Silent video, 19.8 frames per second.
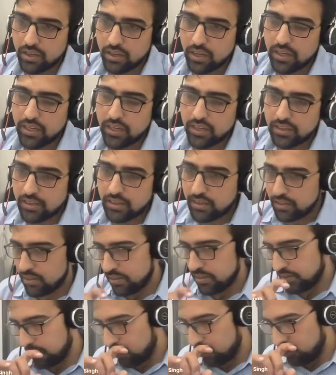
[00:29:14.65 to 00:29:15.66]
any other
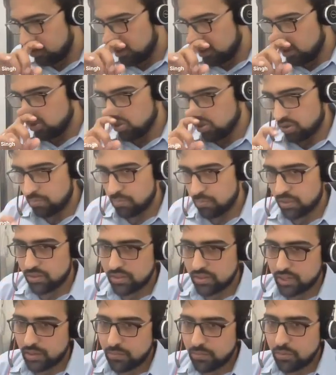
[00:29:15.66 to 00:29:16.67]

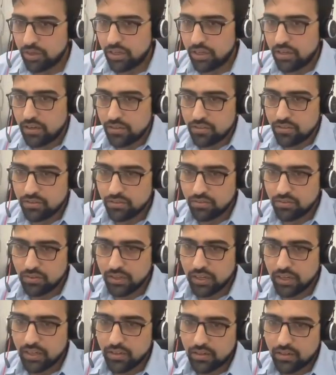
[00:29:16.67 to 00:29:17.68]
JSON-based endpoint, so
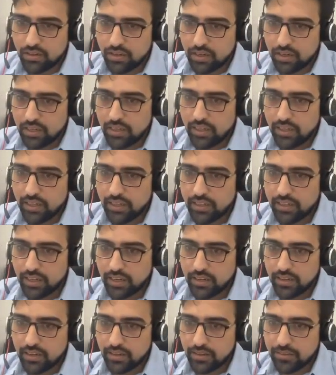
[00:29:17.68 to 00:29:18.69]
we can integrate
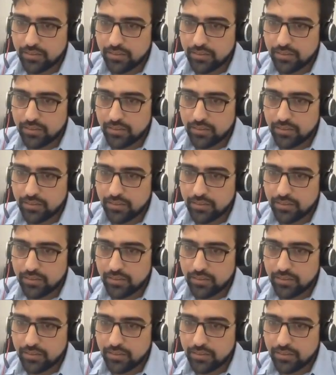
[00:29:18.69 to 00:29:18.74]
that.